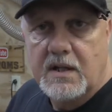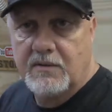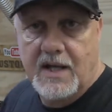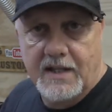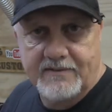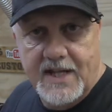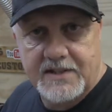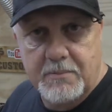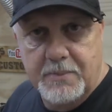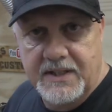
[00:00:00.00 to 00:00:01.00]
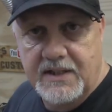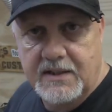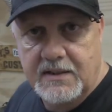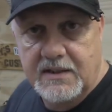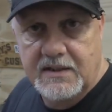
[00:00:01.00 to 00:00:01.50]
While I've got the bit
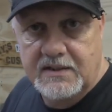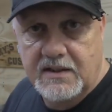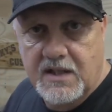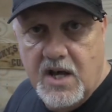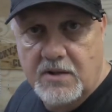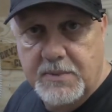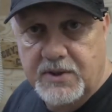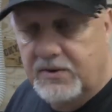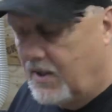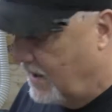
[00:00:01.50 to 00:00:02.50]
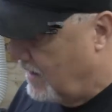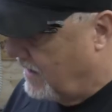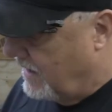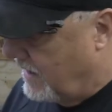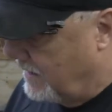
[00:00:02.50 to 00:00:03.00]
in the LongMill,
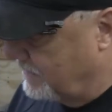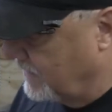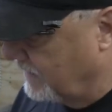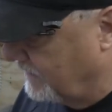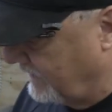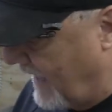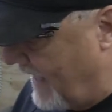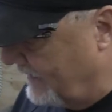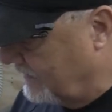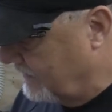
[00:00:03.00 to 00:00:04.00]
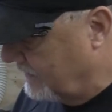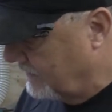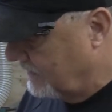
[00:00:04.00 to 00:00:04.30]
I'm going to flatten